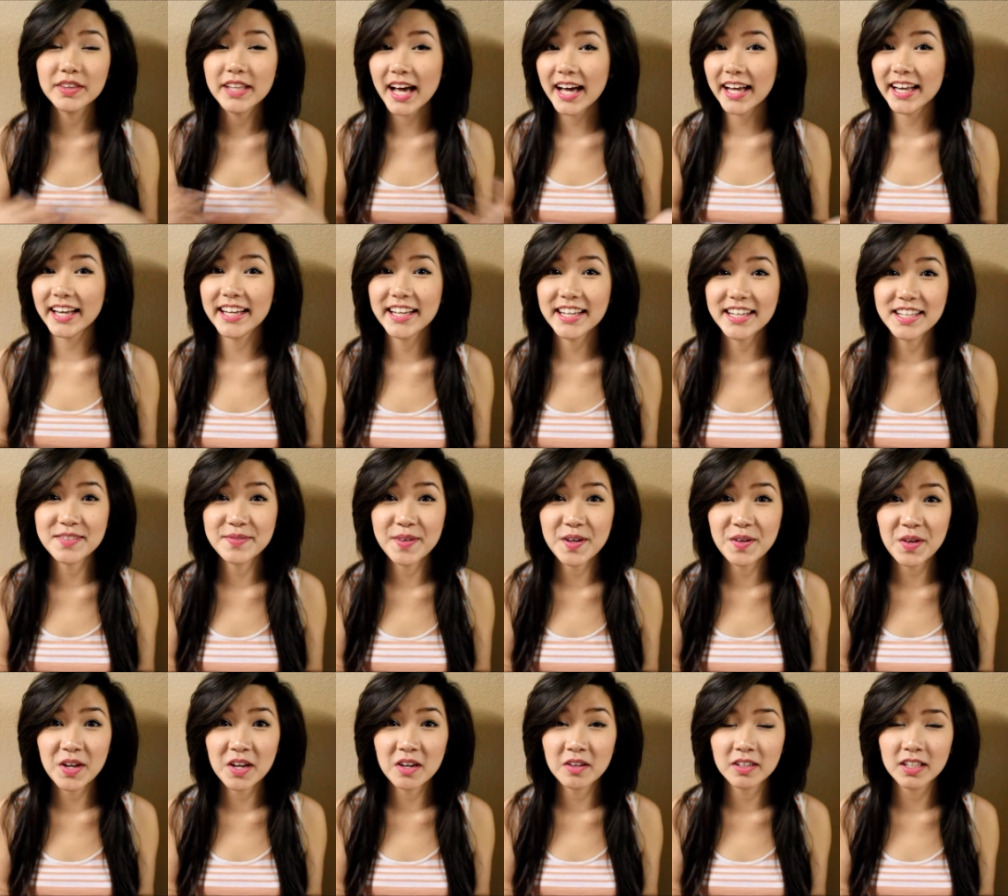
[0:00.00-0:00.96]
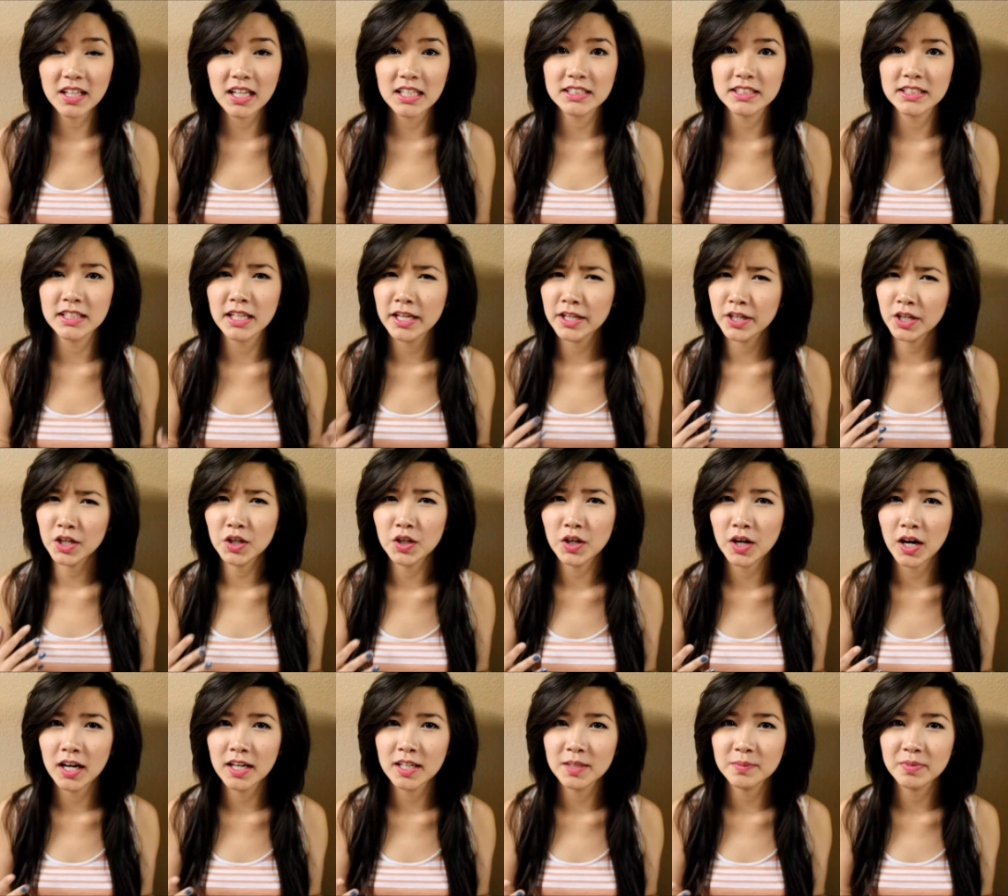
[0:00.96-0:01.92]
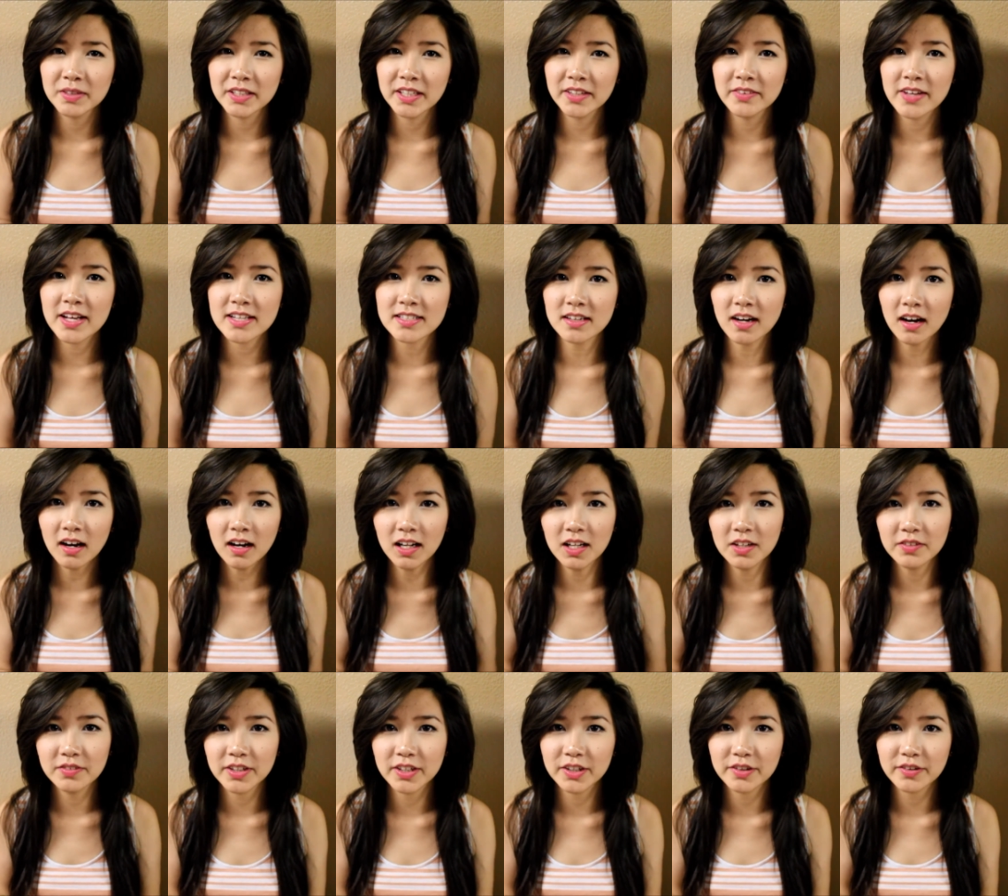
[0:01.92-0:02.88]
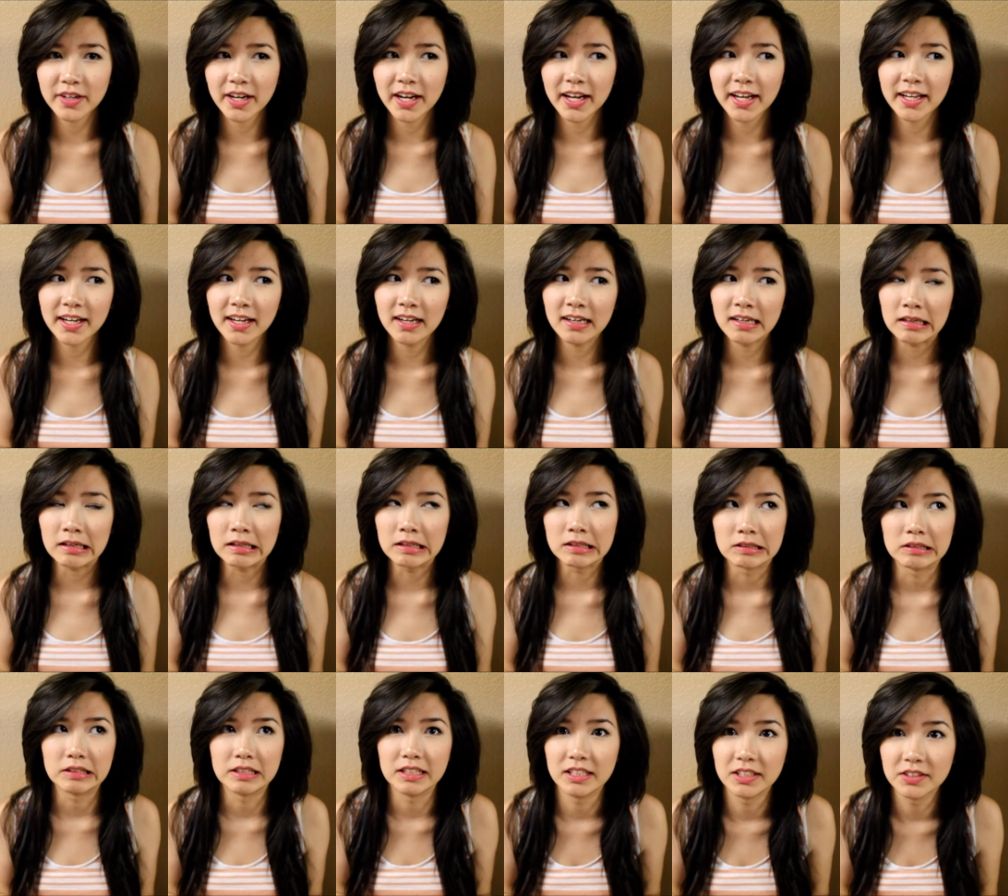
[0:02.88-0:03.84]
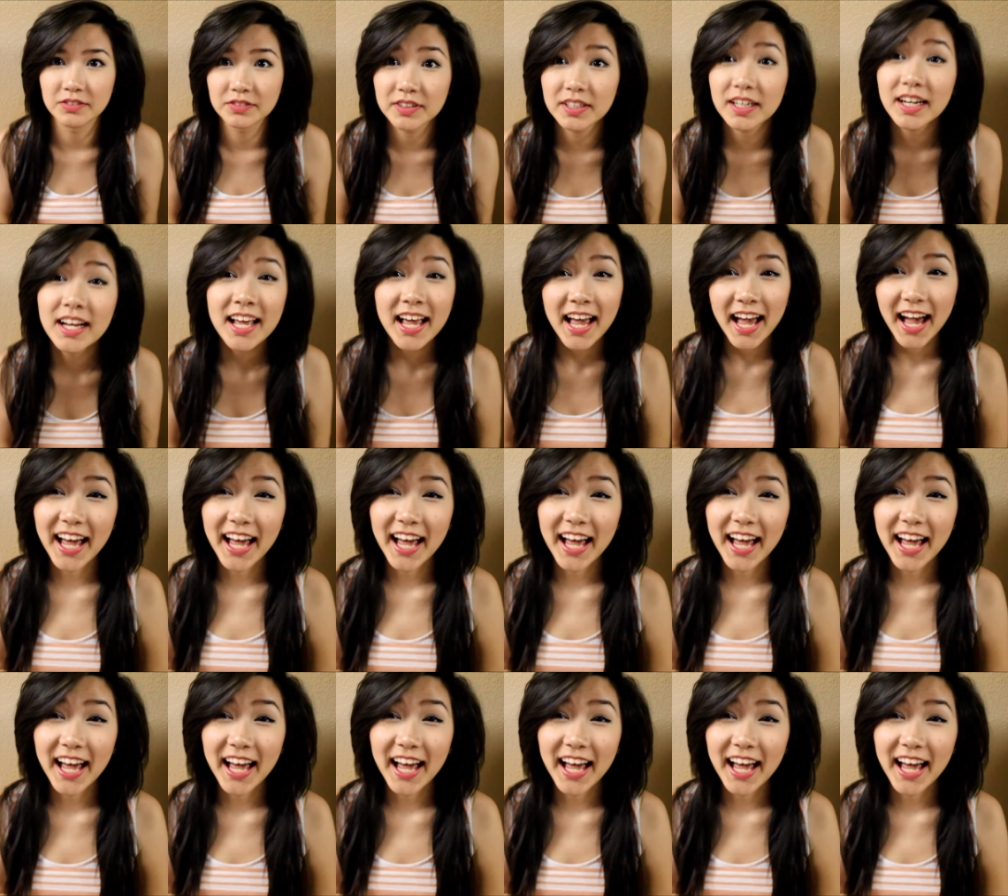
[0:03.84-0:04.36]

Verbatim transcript: So that is my makeup collection. I know, hard to believe that's all of it, right? Uh, whatever.